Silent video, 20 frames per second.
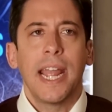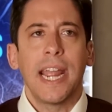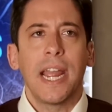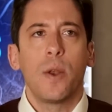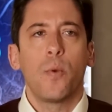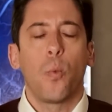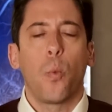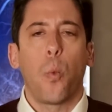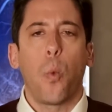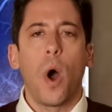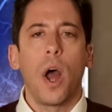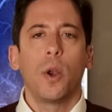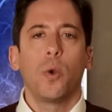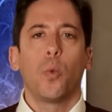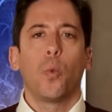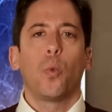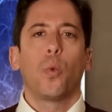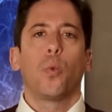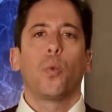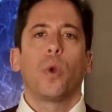In
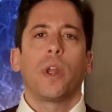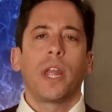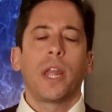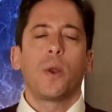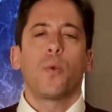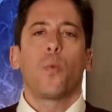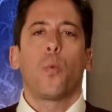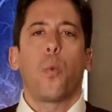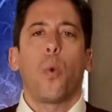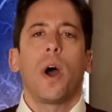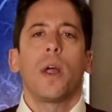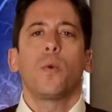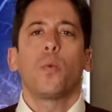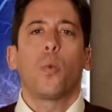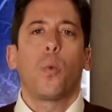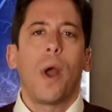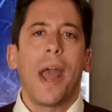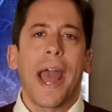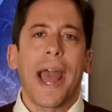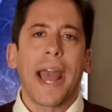what in what
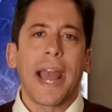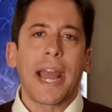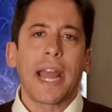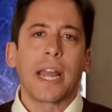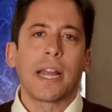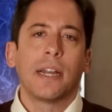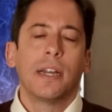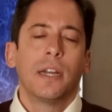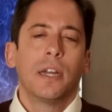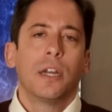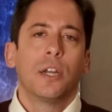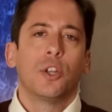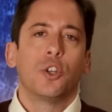way